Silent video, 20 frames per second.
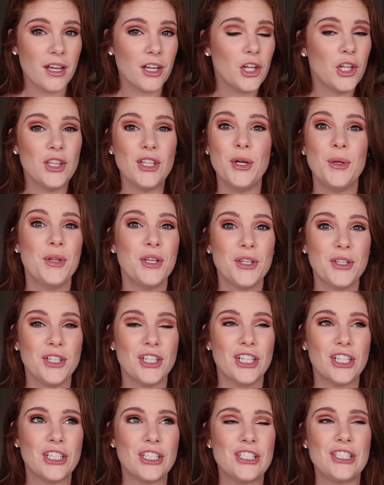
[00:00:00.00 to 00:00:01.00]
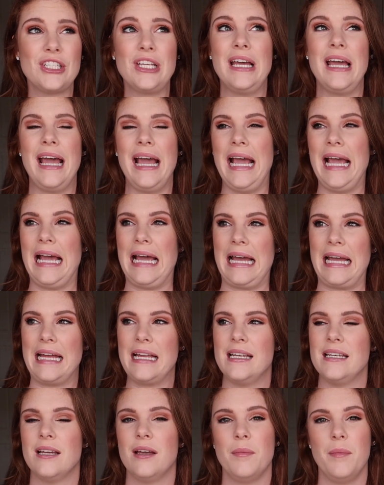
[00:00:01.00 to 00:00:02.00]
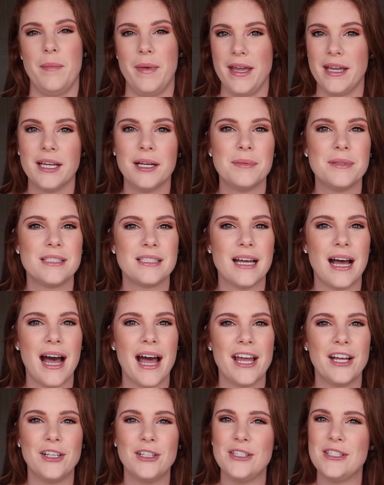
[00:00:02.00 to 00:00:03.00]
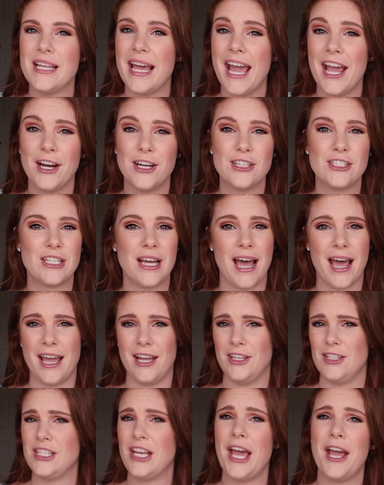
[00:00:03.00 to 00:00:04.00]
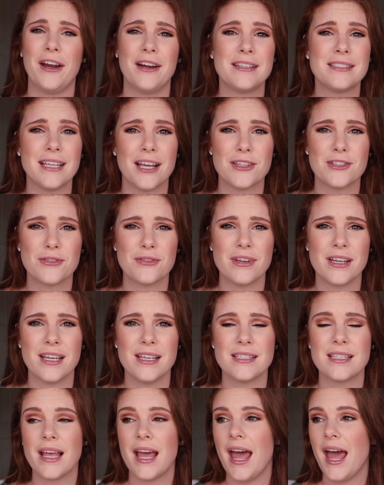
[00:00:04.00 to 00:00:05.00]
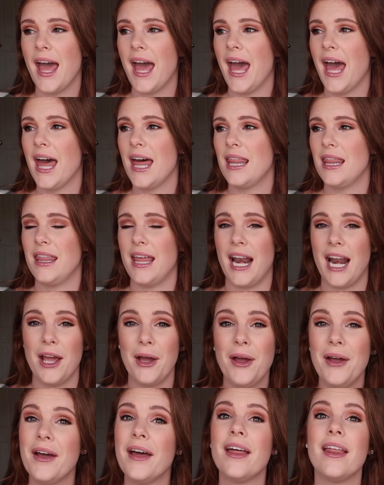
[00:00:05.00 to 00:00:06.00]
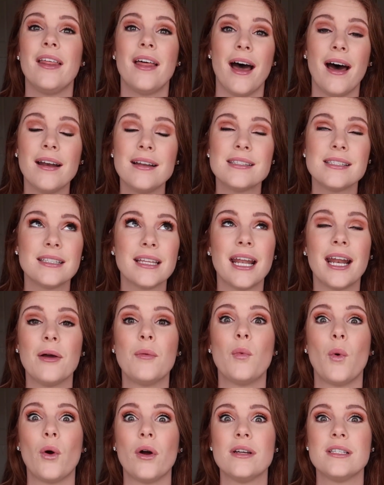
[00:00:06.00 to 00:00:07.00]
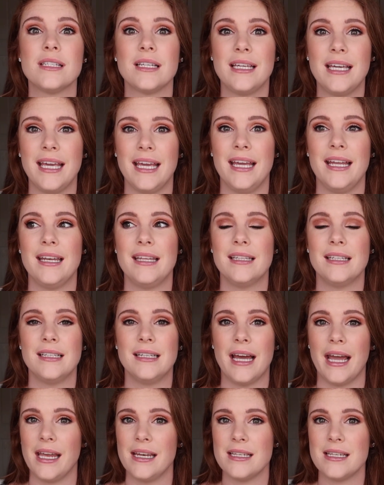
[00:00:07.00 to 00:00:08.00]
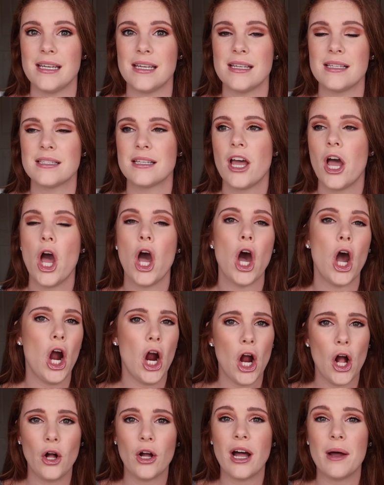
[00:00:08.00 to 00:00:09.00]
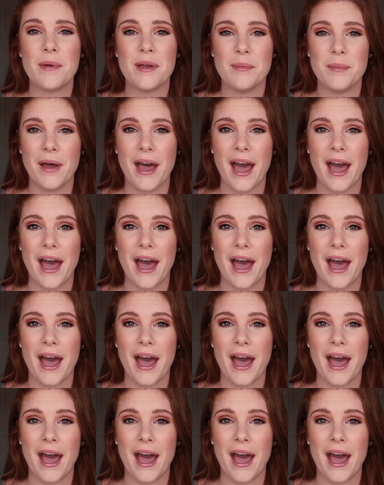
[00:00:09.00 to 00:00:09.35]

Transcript: clothing looks and makeup styles, hairstyles, hair accessories that I wore as a kid in the 90s are all coming